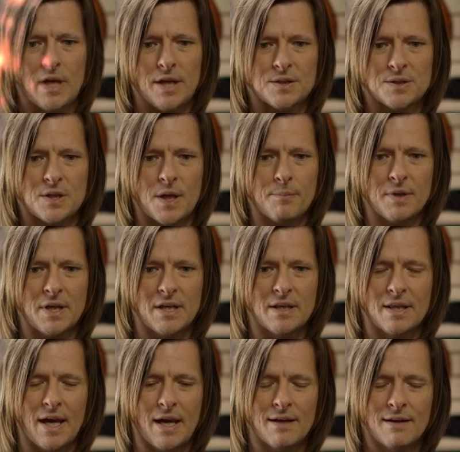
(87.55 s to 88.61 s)
It's
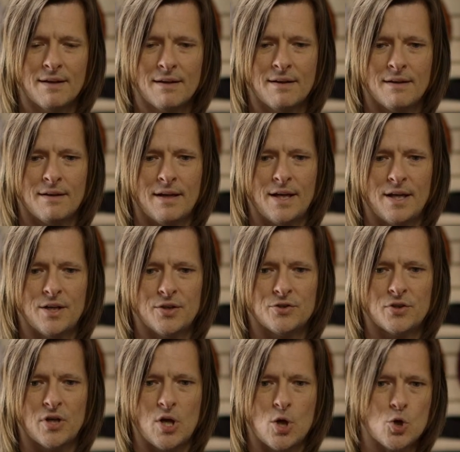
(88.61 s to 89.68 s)
something that
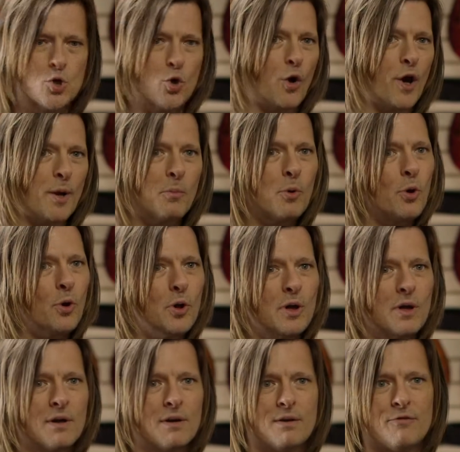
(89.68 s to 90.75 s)
is enjoyable